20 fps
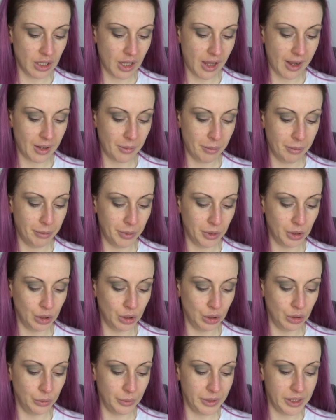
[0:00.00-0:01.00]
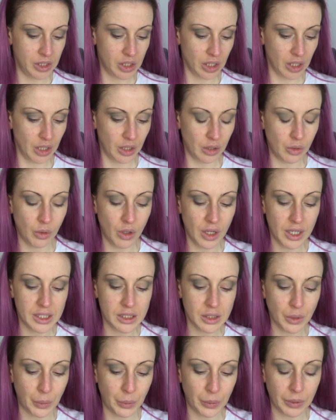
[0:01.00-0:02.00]
like, bluey
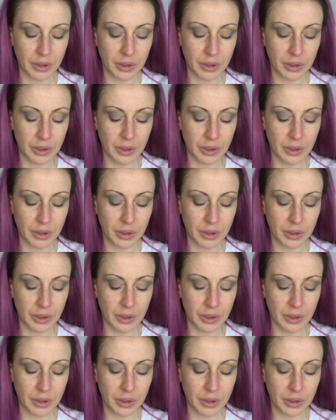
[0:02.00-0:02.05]
turquoise.